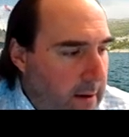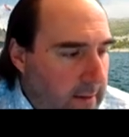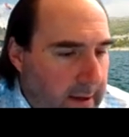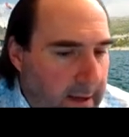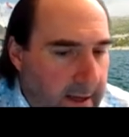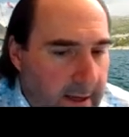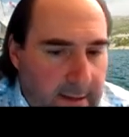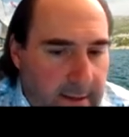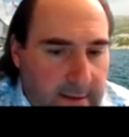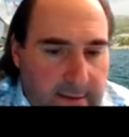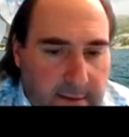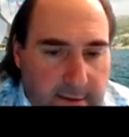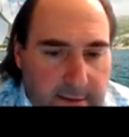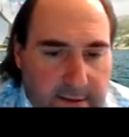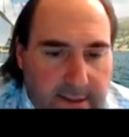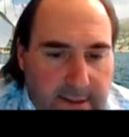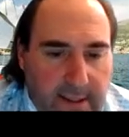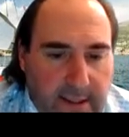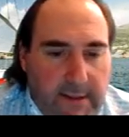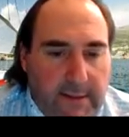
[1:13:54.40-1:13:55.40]
Okay, so
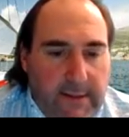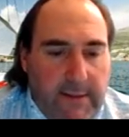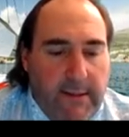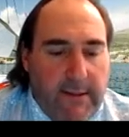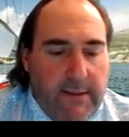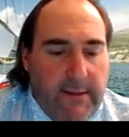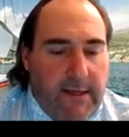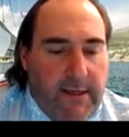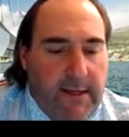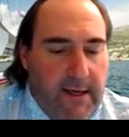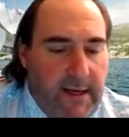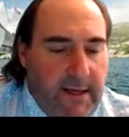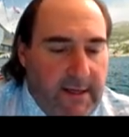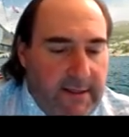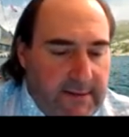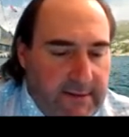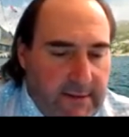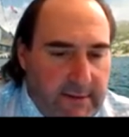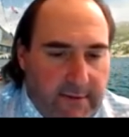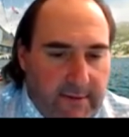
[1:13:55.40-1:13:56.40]
let's take a look
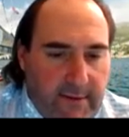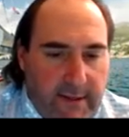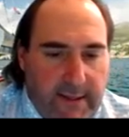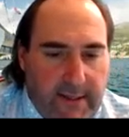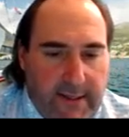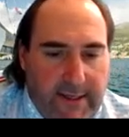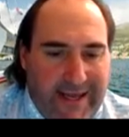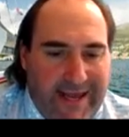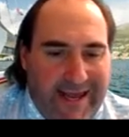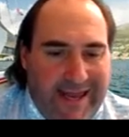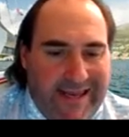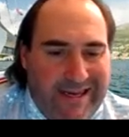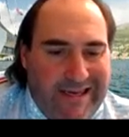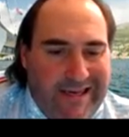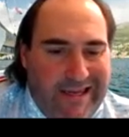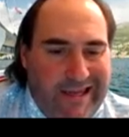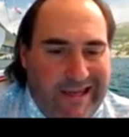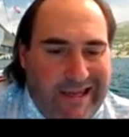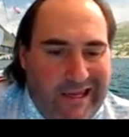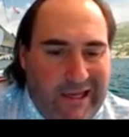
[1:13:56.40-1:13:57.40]
since we're getting to the end
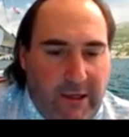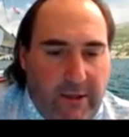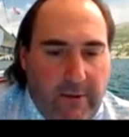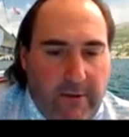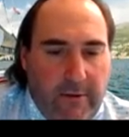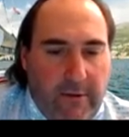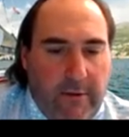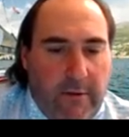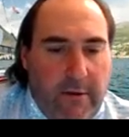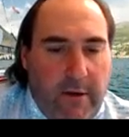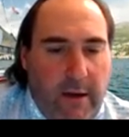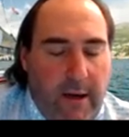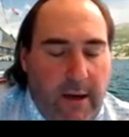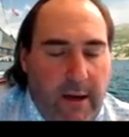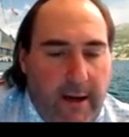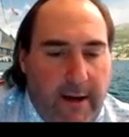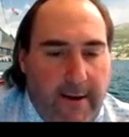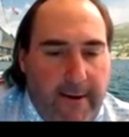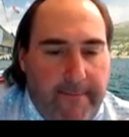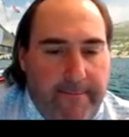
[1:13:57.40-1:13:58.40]
here.
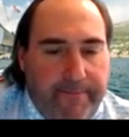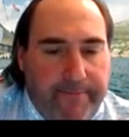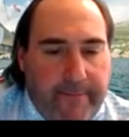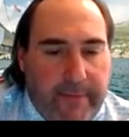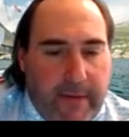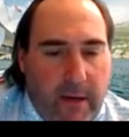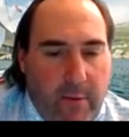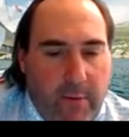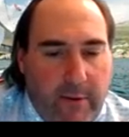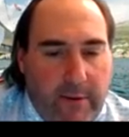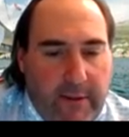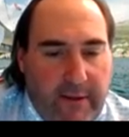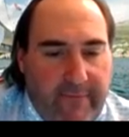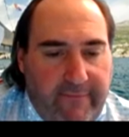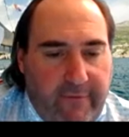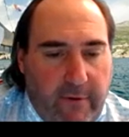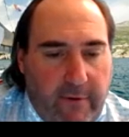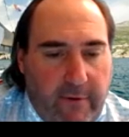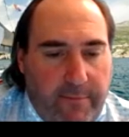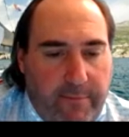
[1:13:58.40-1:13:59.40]
We're looking
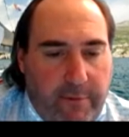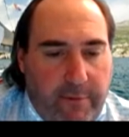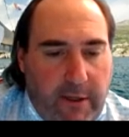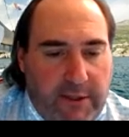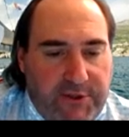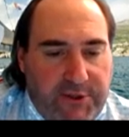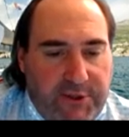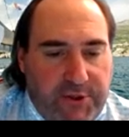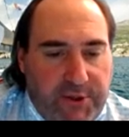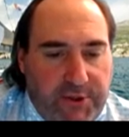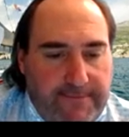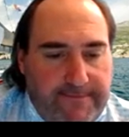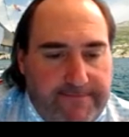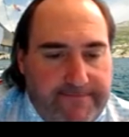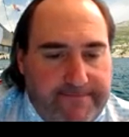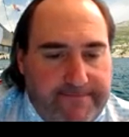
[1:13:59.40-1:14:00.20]
for a pressure.